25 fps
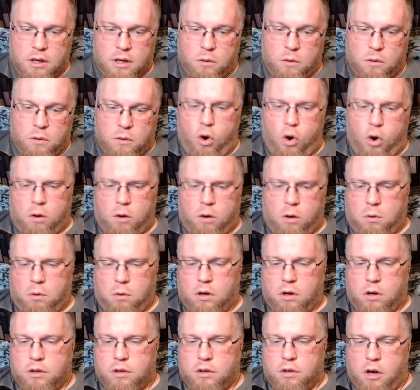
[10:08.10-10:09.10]

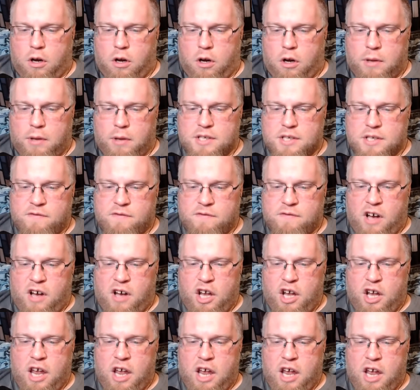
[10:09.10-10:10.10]
Warworld, a place of
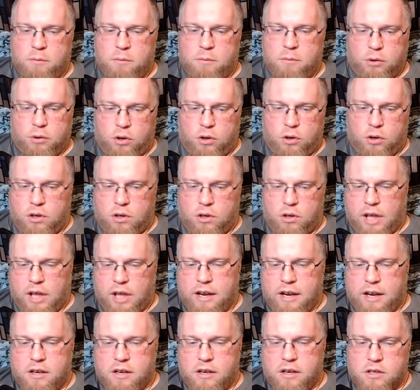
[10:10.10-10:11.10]
unending brutal
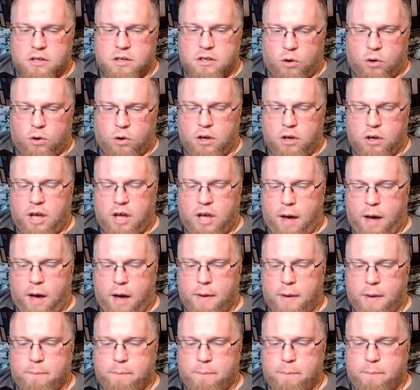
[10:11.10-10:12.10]
gladiatorial
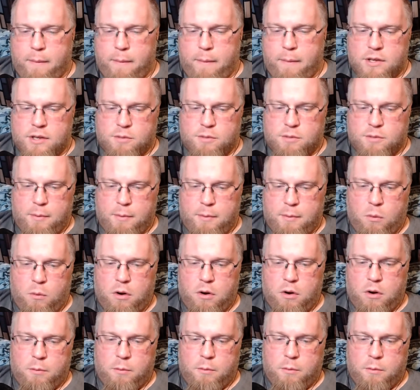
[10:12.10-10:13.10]
combat. Batman, Superman,
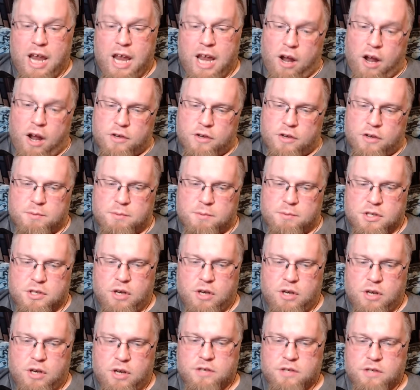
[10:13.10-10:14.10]
Wonder Woman, and others must
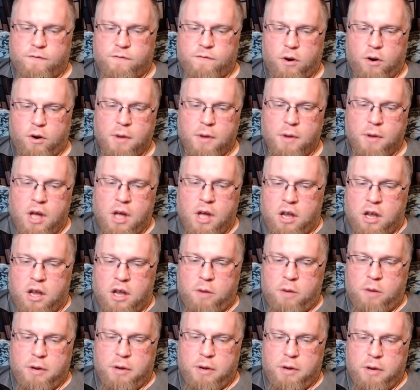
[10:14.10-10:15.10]
unite to form an
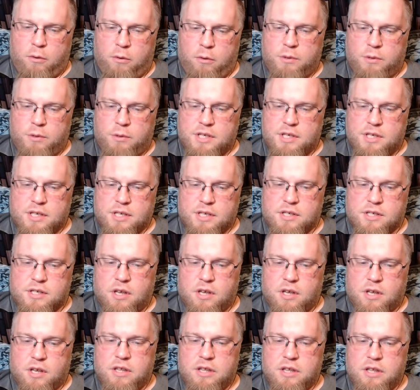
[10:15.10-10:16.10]
unbeatable resistance to
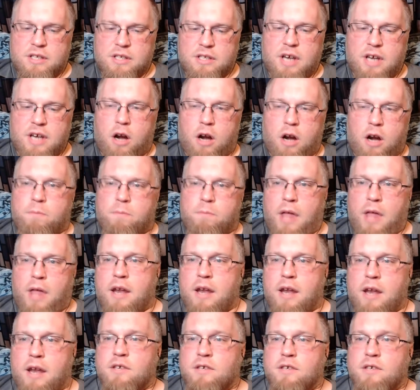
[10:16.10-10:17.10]
lead the entire
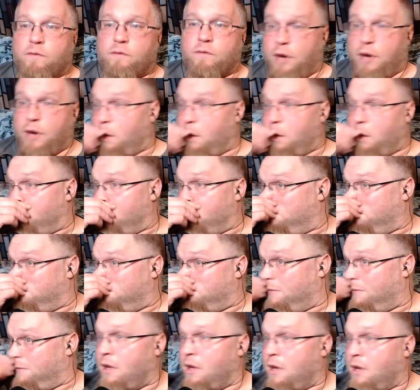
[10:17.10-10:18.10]
planet to freedom.
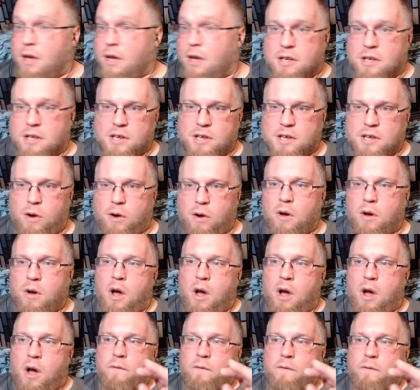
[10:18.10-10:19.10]
So,
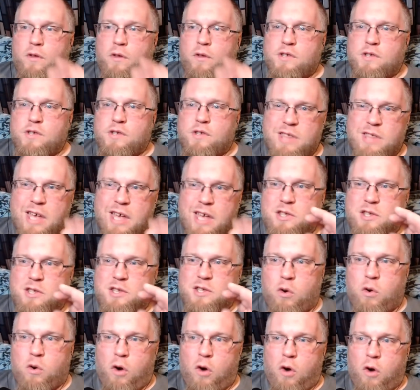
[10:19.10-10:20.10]
for those of you that
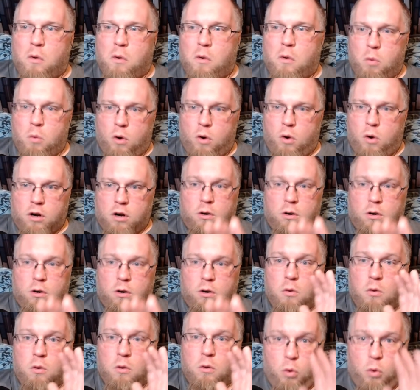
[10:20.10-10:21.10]
don't know what
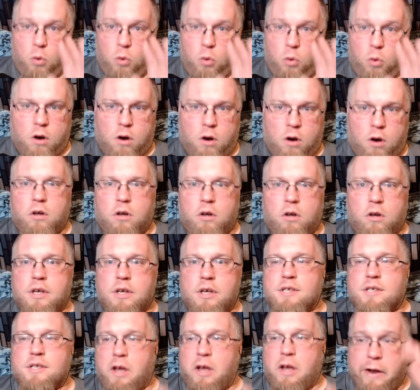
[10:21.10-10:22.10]
Warworld
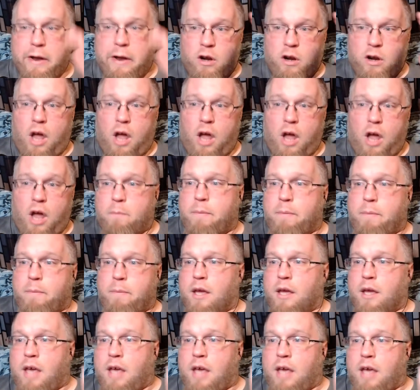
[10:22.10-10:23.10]
is and are not
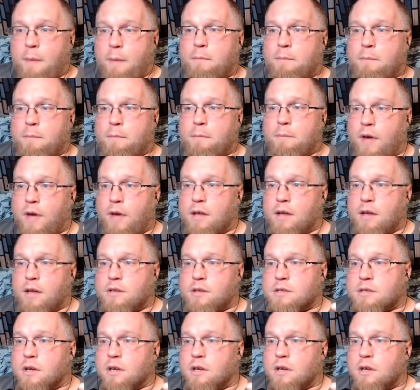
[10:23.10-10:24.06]
big comic book fans,